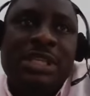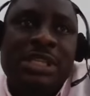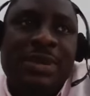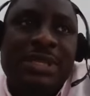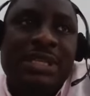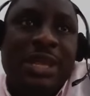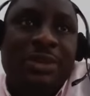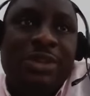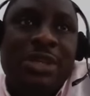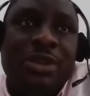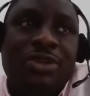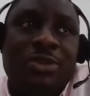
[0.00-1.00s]
This person has
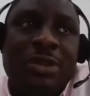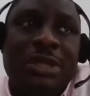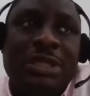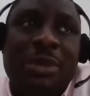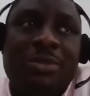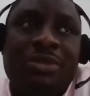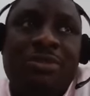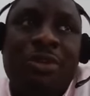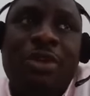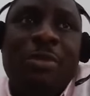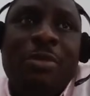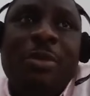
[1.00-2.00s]
reached out to me in terms of,
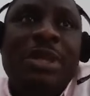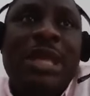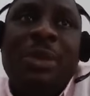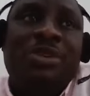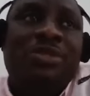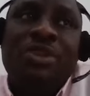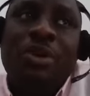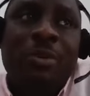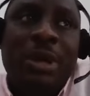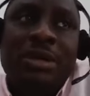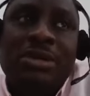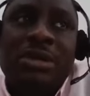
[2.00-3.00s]
okay, maybe in terms of
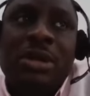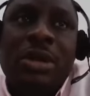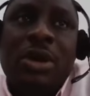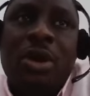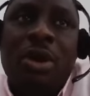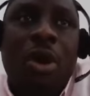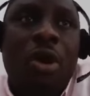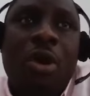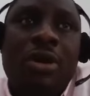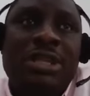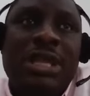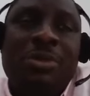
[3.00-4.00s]
numbers
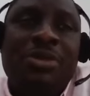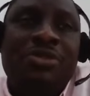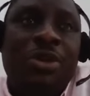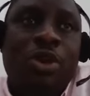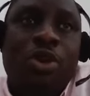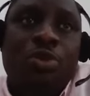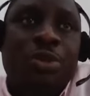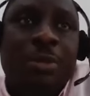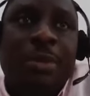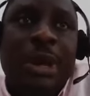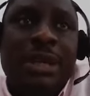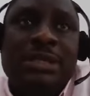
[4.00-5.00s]
or in terms of your loan with the
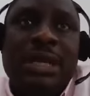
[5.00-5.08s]
banks.